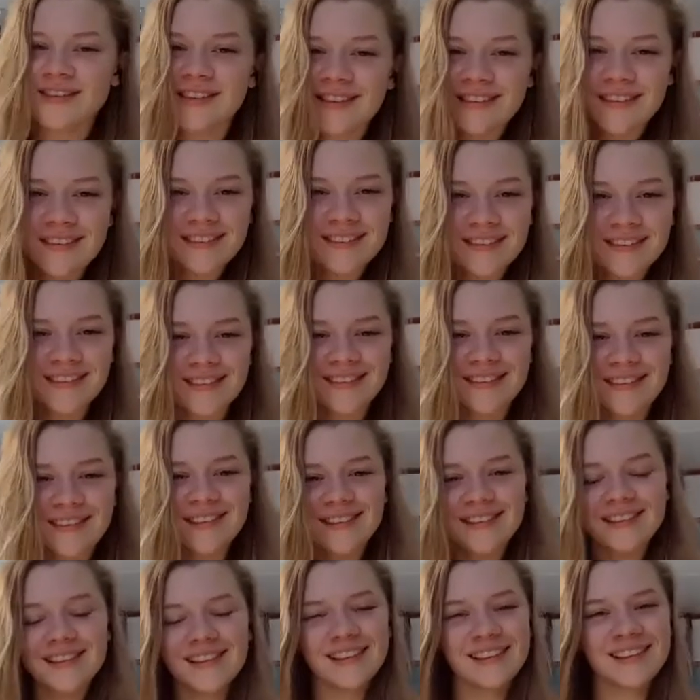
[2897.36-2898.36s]

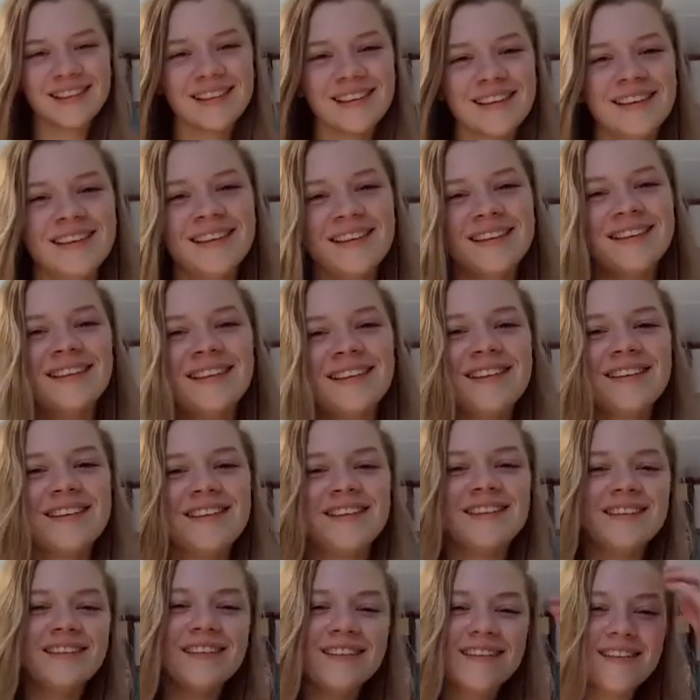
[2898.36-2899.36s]

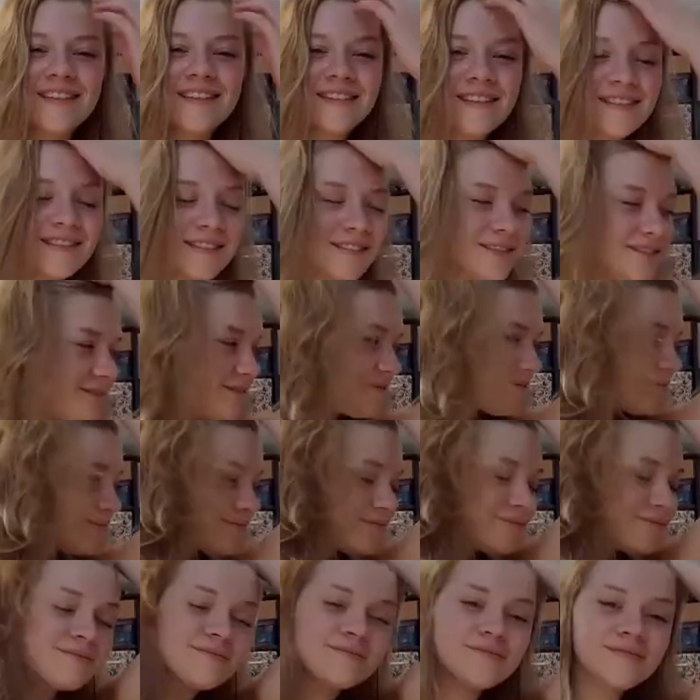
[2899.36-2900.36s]

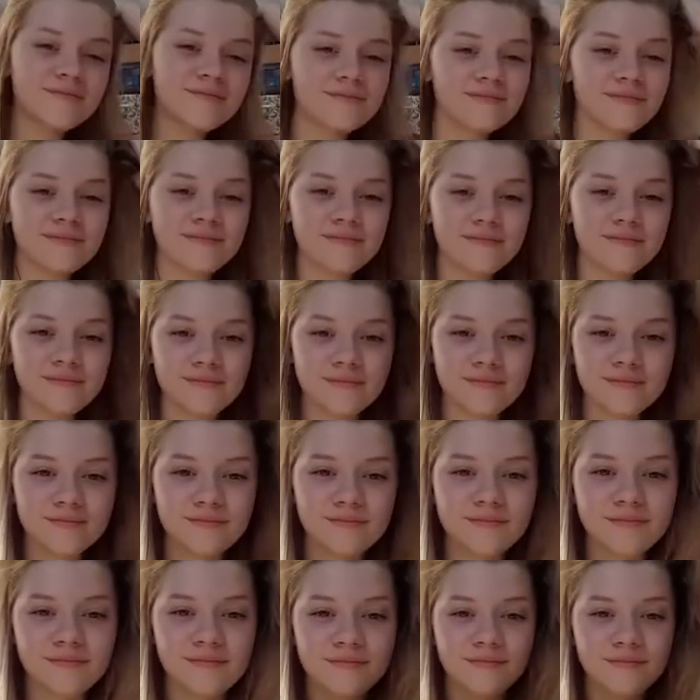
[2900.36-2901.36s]

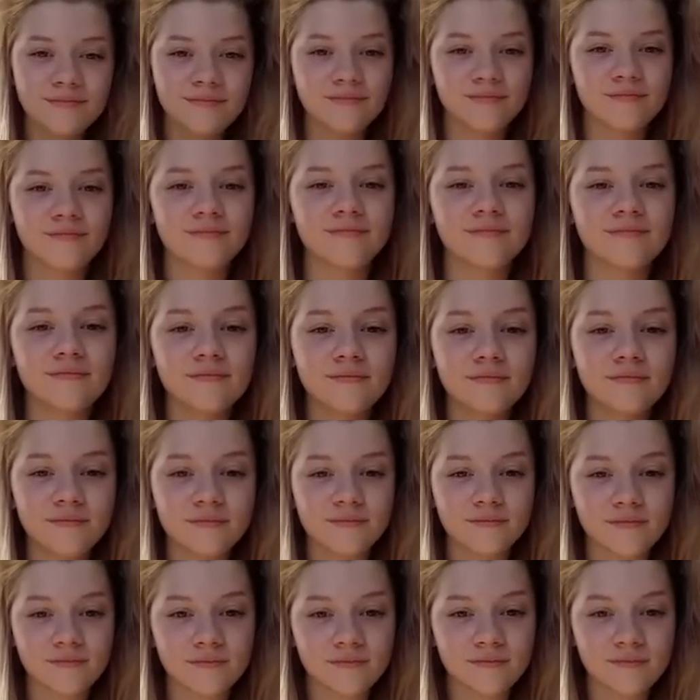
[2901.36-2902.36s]

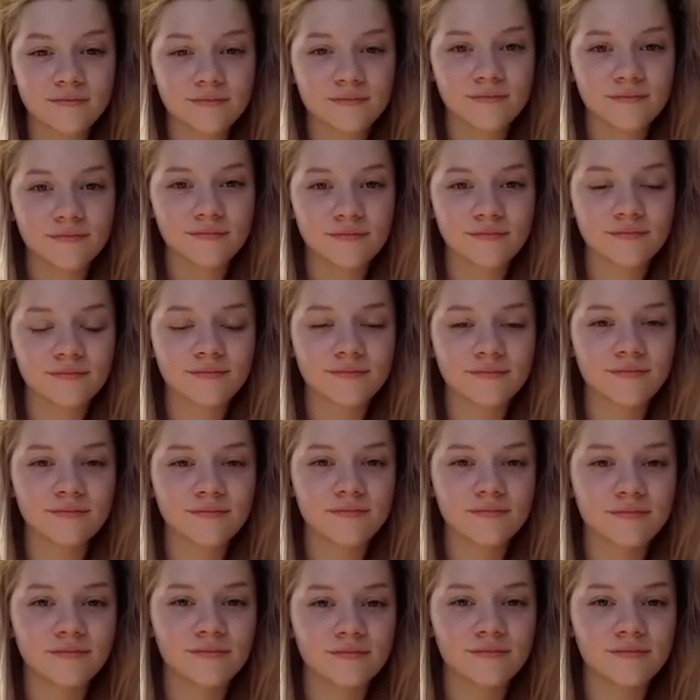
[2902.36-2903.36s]

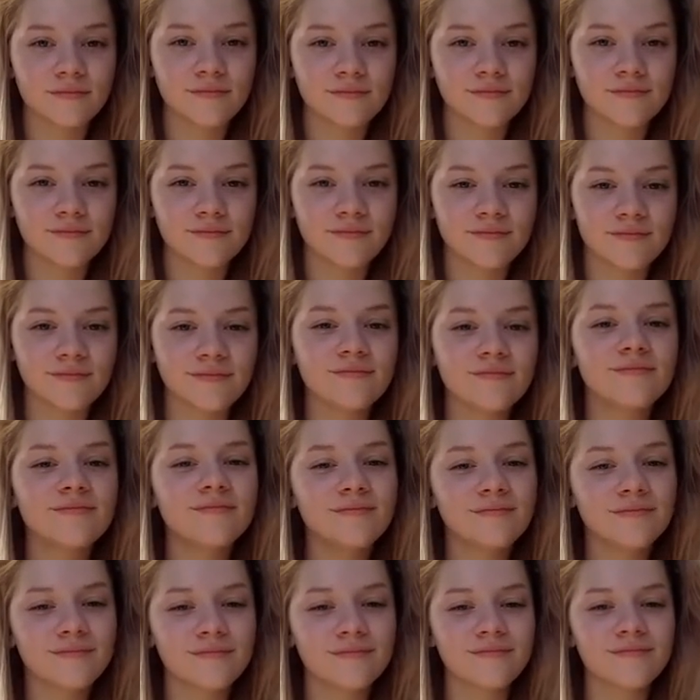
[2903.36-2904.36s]

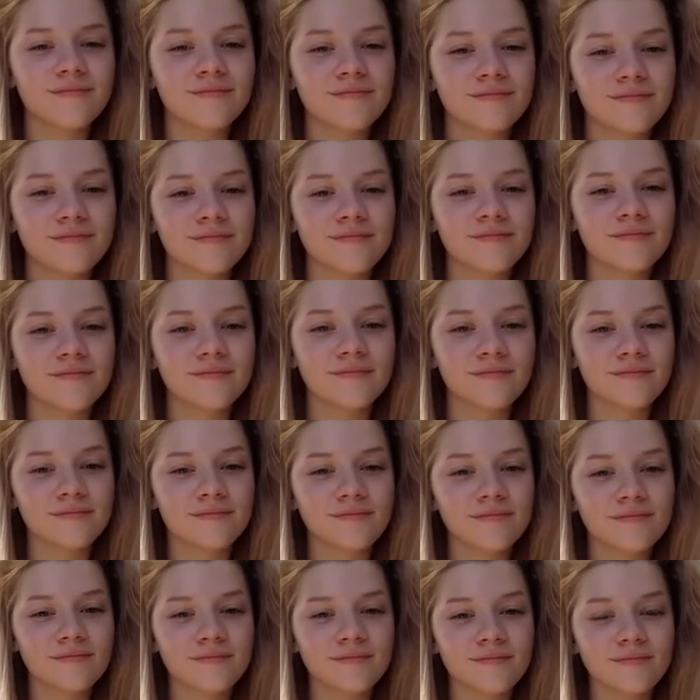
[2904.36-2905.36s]
This person isn't speaking.